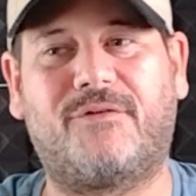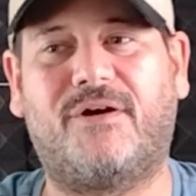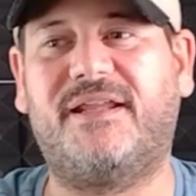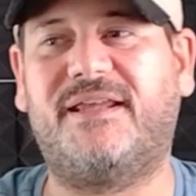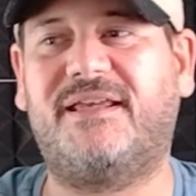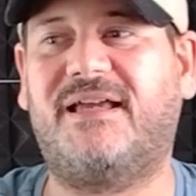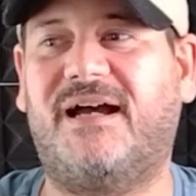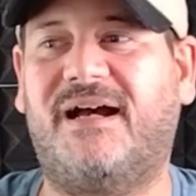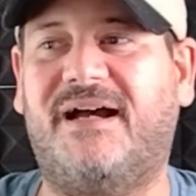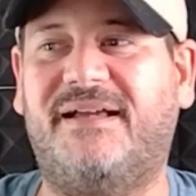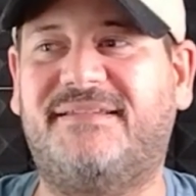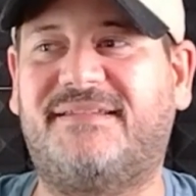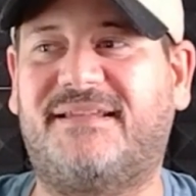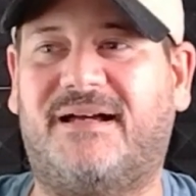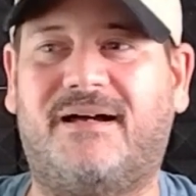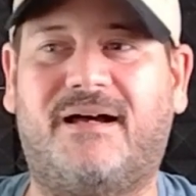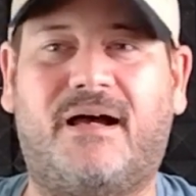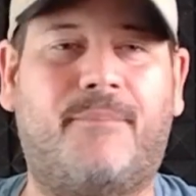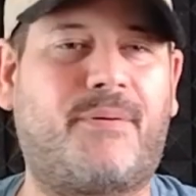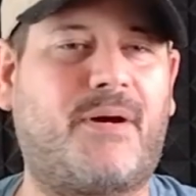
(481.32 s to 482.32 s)
and running, guys.
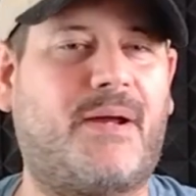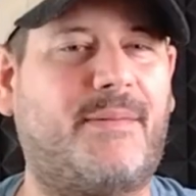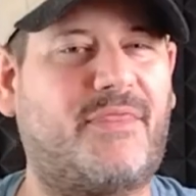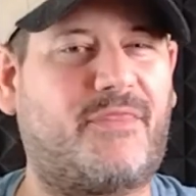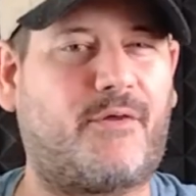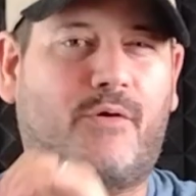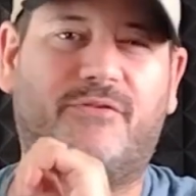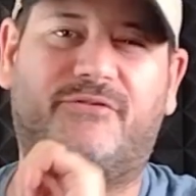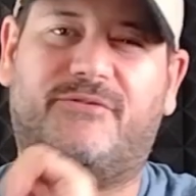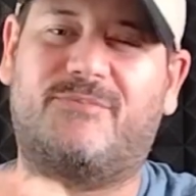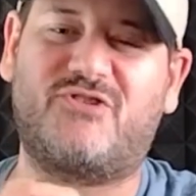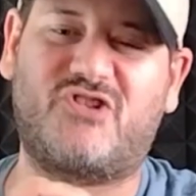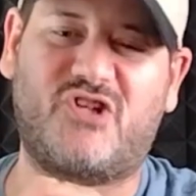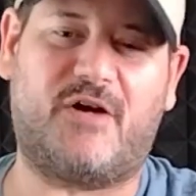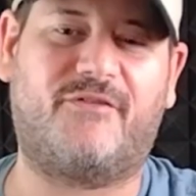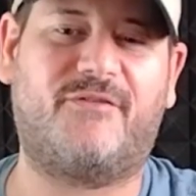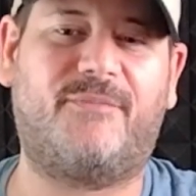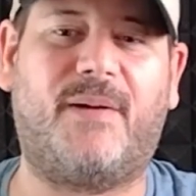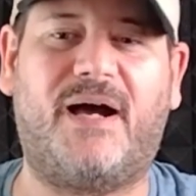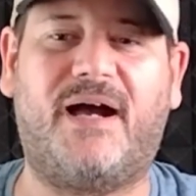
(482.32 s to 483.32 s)
I'll probably throw in some
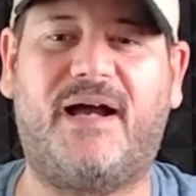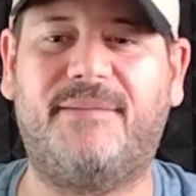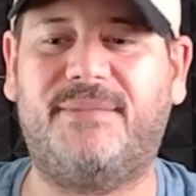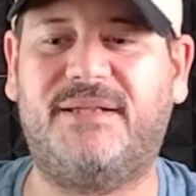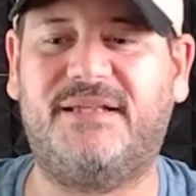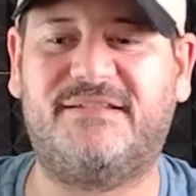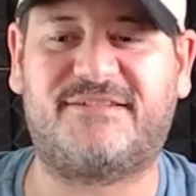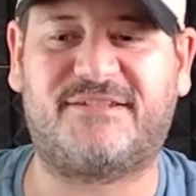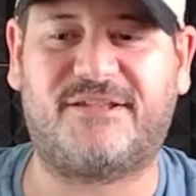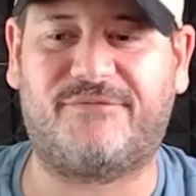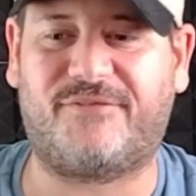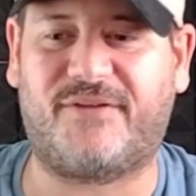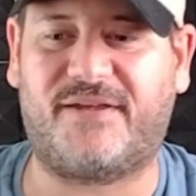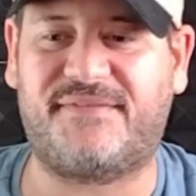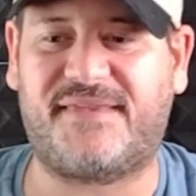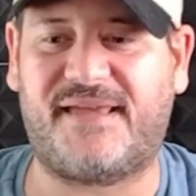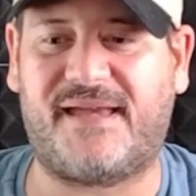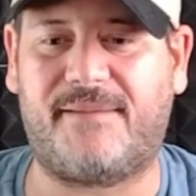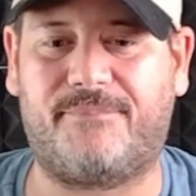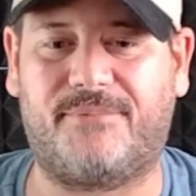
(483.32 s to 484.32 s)
shelves behind me and stuff
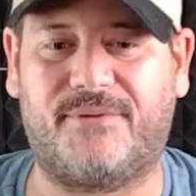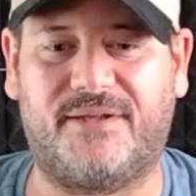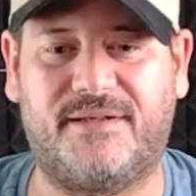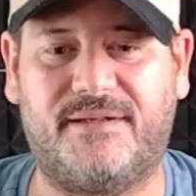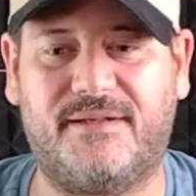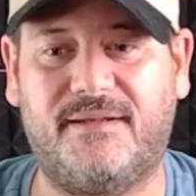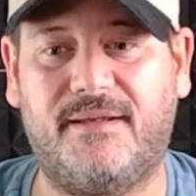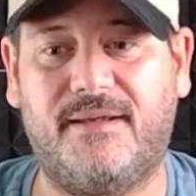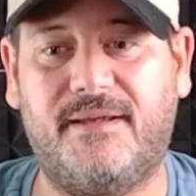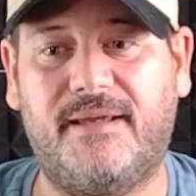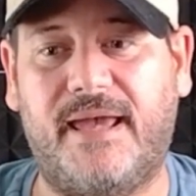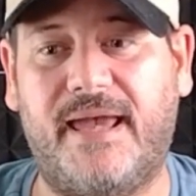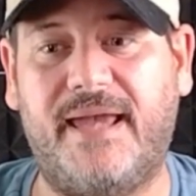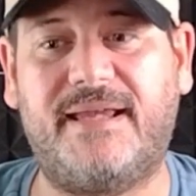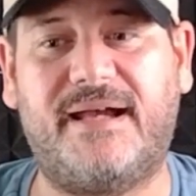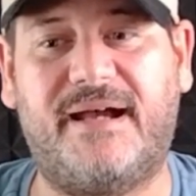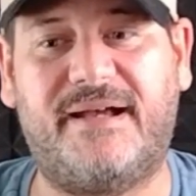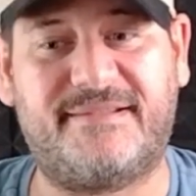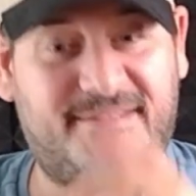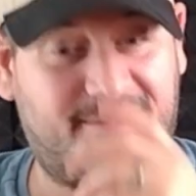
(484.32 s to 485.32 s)
like that. But,
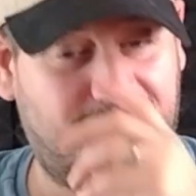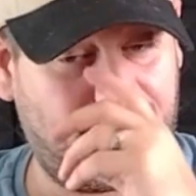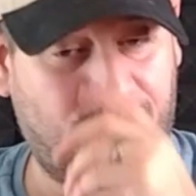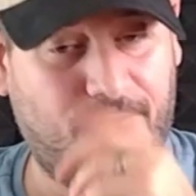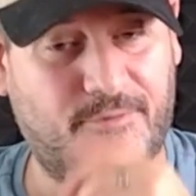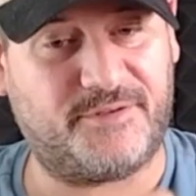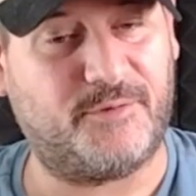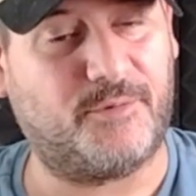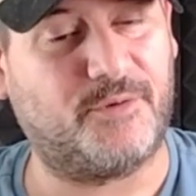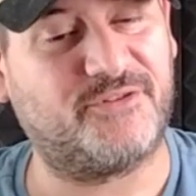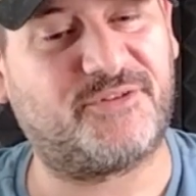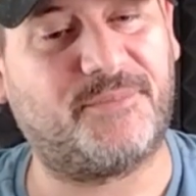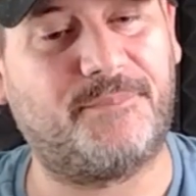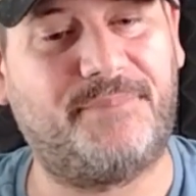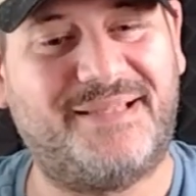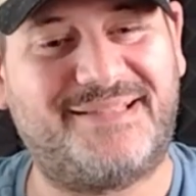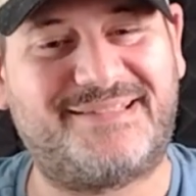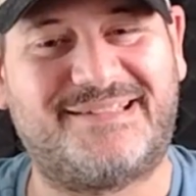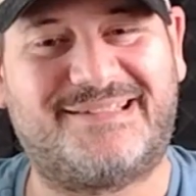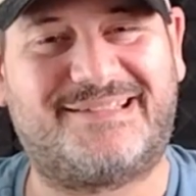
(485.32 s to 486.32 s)
hey, guys, we're doing some
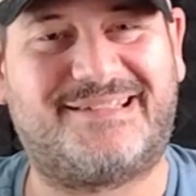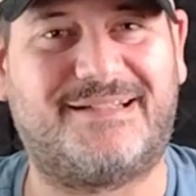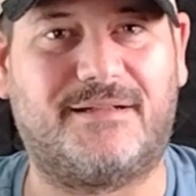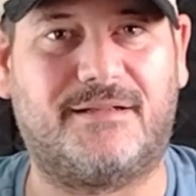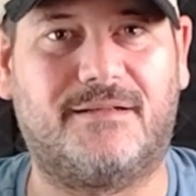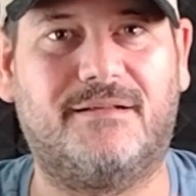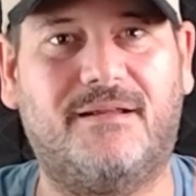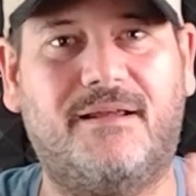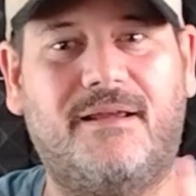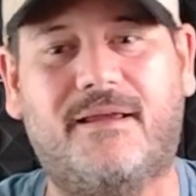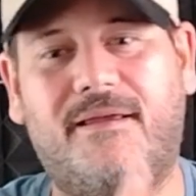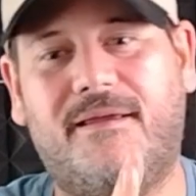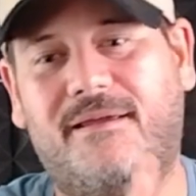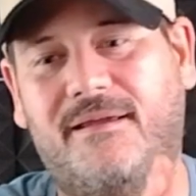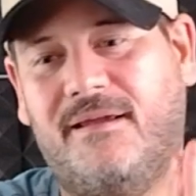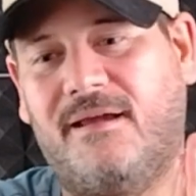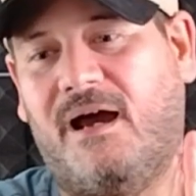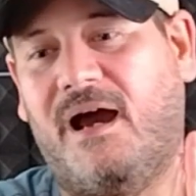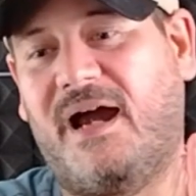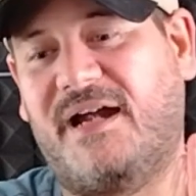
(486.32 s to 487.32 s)
business here.
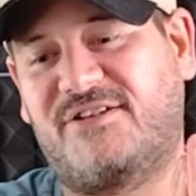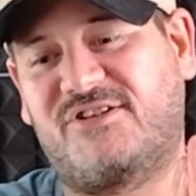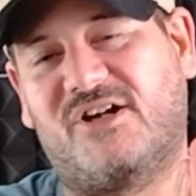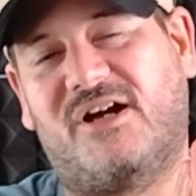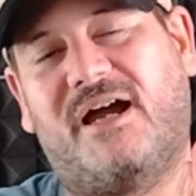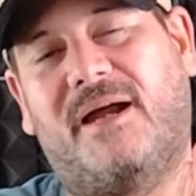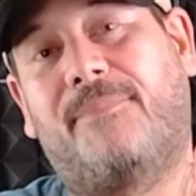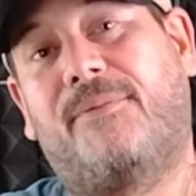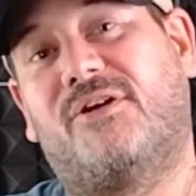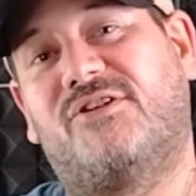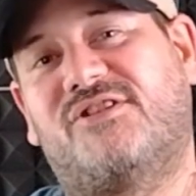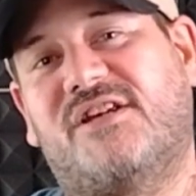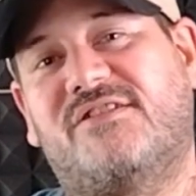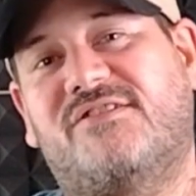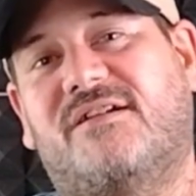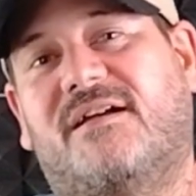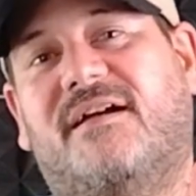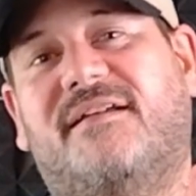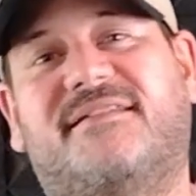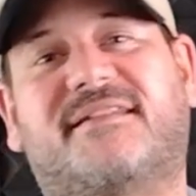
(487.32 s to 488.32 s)
All right, y'all. I
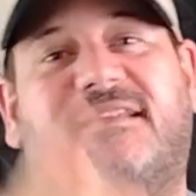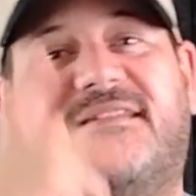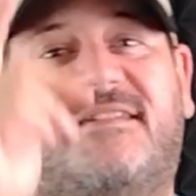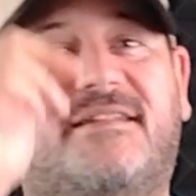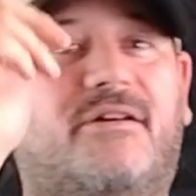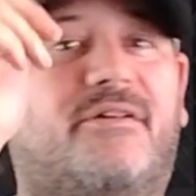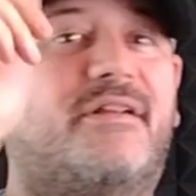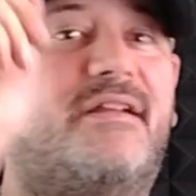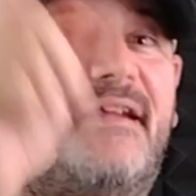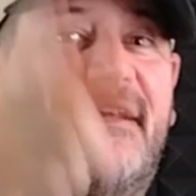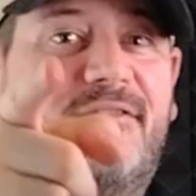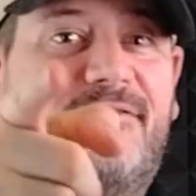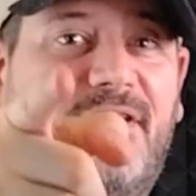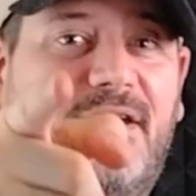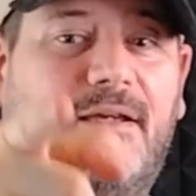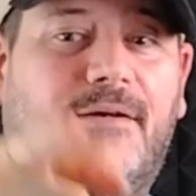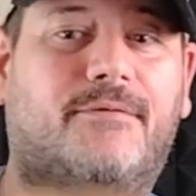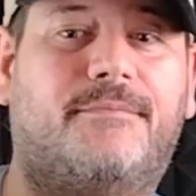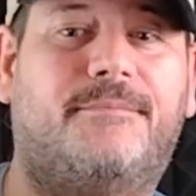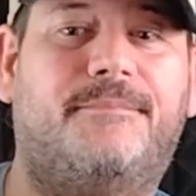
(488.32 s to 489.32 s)
appreciate you guys. I'll see you on the next
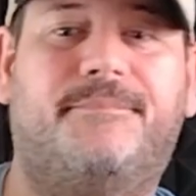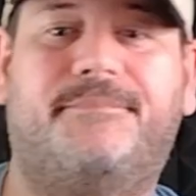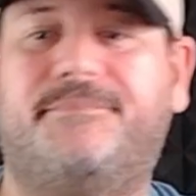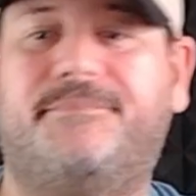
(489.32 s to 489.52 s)
video.